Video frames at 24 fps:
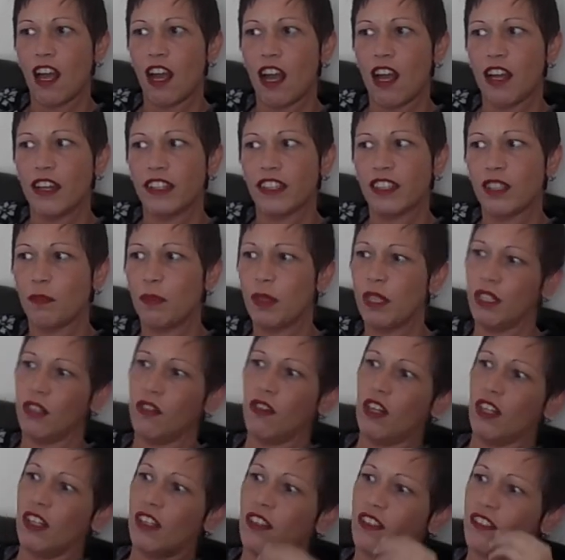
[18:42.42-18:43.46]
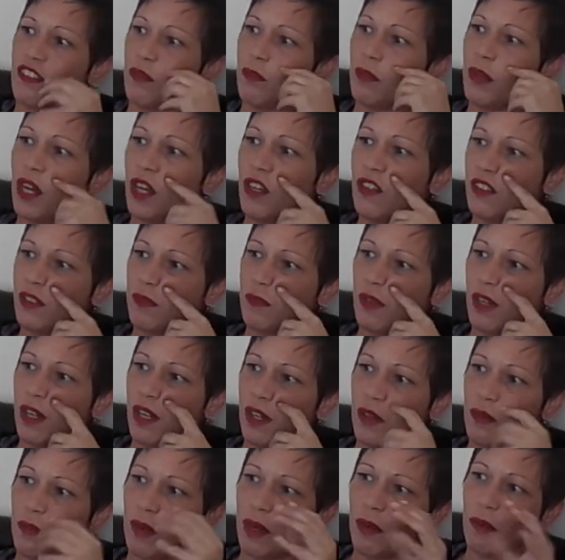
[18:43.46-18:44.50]
It's a bit like, I suppose,
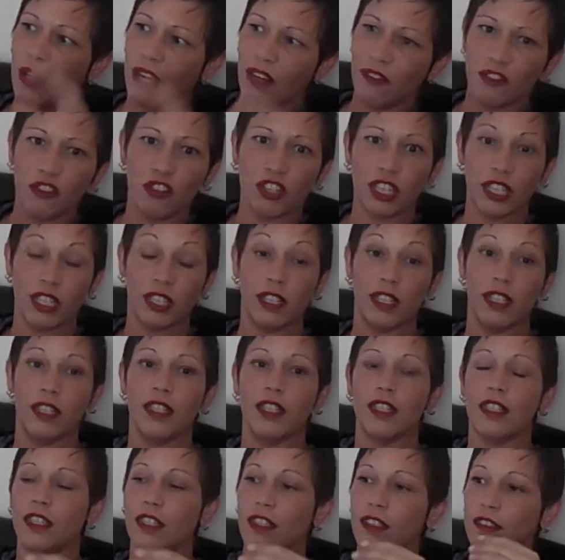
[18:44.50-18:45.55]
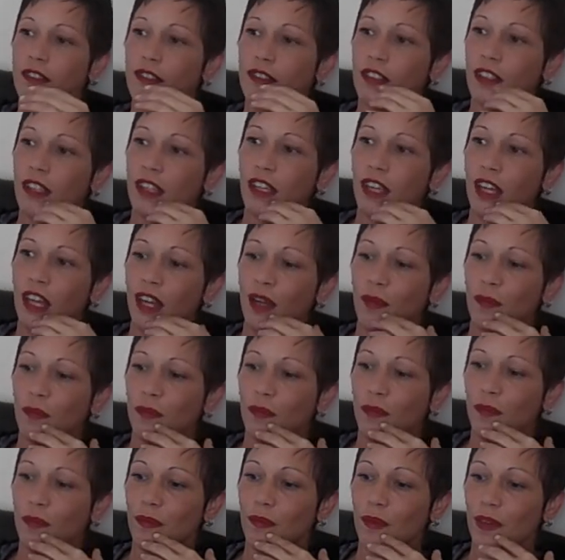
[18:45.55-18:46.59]
my way of looking at it is,
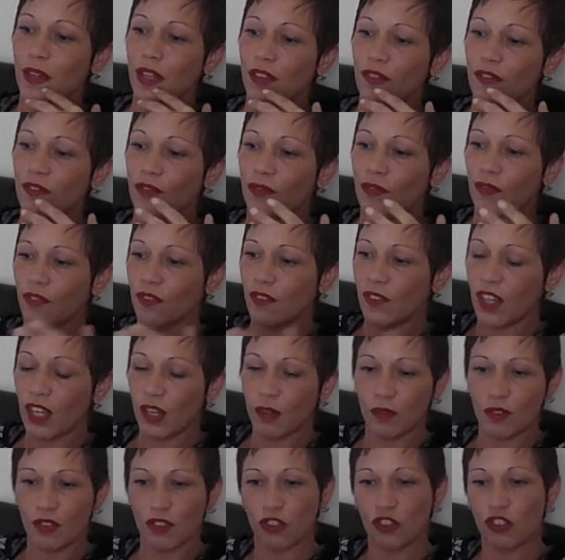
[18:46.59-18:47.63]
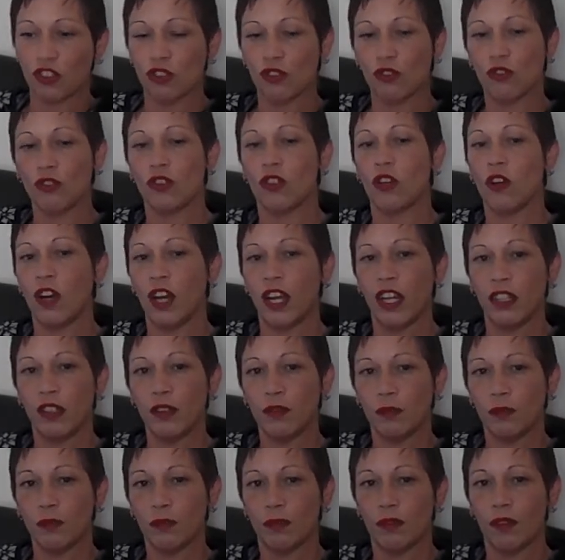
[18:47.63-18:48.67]
if there was a shoreline
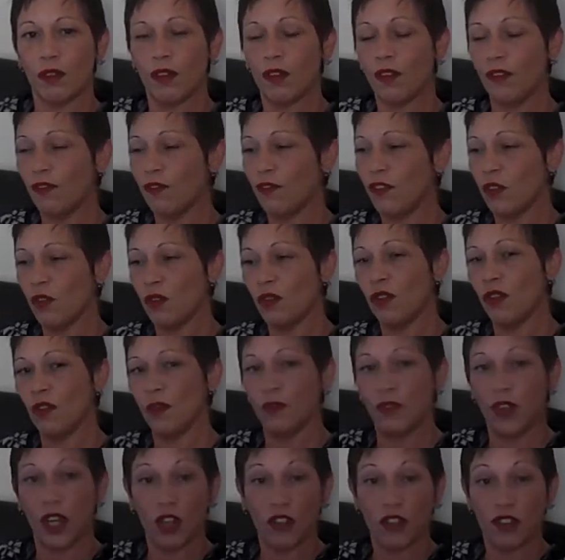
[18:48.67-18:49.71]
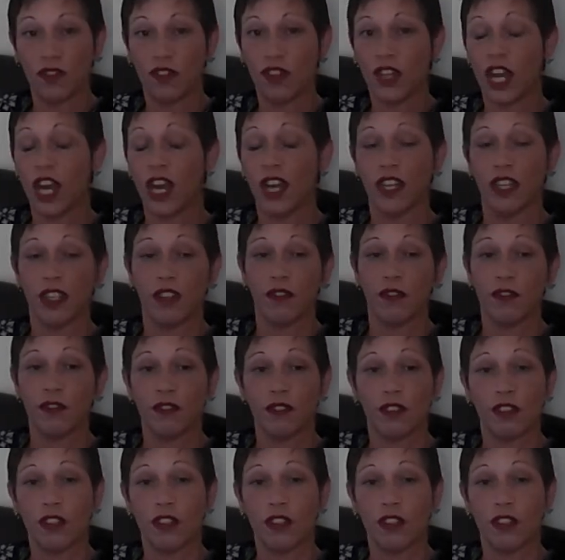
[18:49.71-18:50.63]
filled of loads of caves,